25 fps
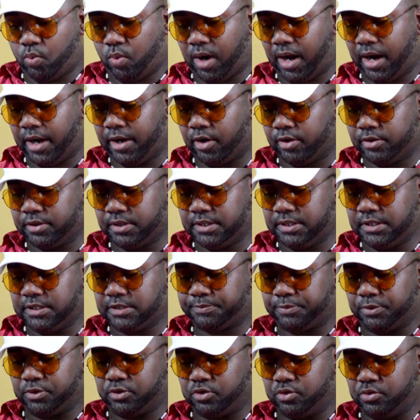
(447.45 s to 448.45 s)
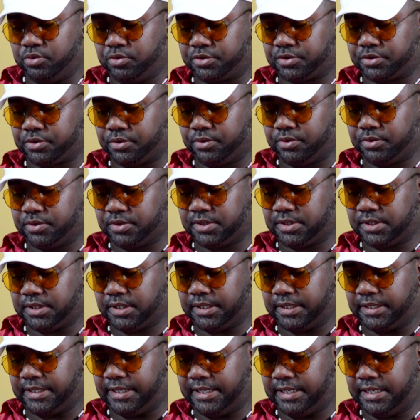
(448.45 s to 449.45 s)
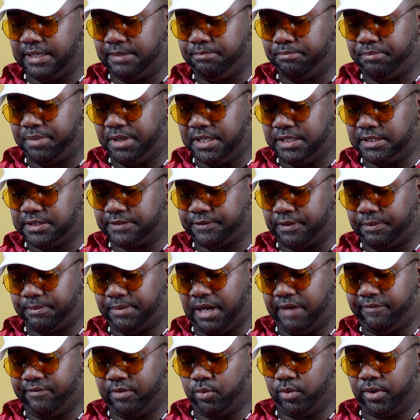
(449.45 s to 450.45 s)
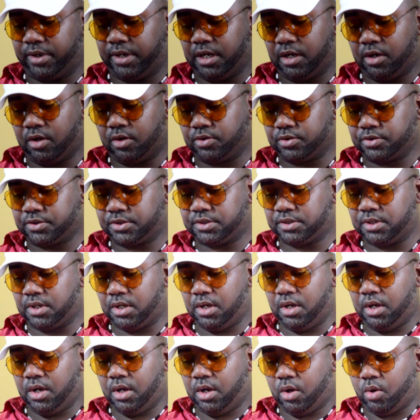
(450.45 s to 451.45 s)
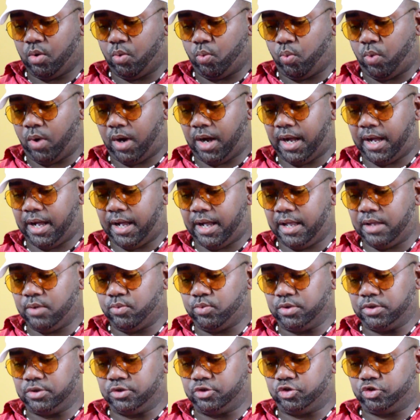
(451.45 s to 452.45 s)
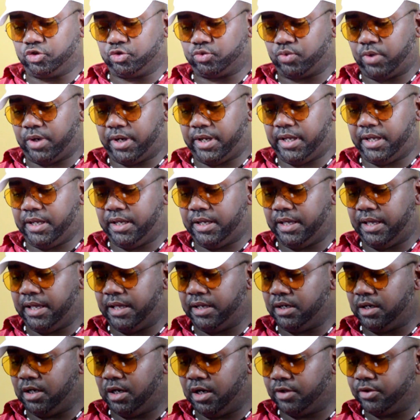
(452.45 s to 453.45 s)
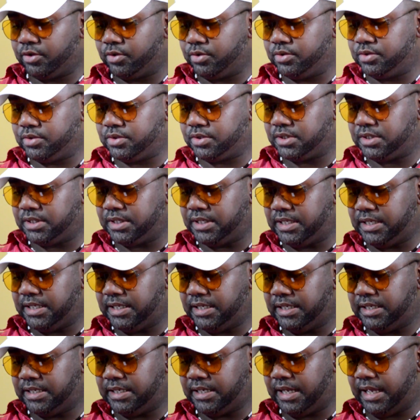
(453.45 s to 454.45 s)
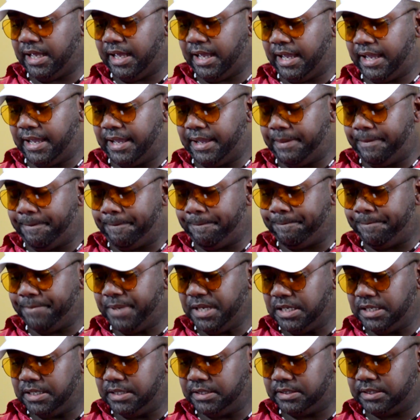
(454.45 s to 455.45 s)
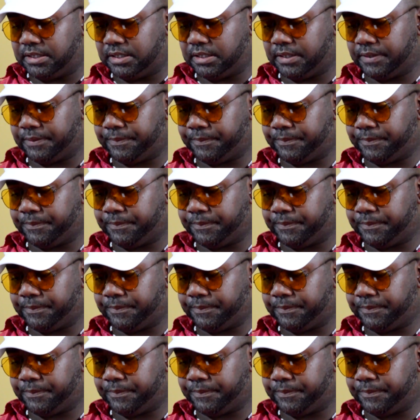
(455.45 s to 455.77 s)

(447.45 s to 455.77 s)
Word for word: Why are these producers getting beats from everyone else? Why would Dre and others need a beat?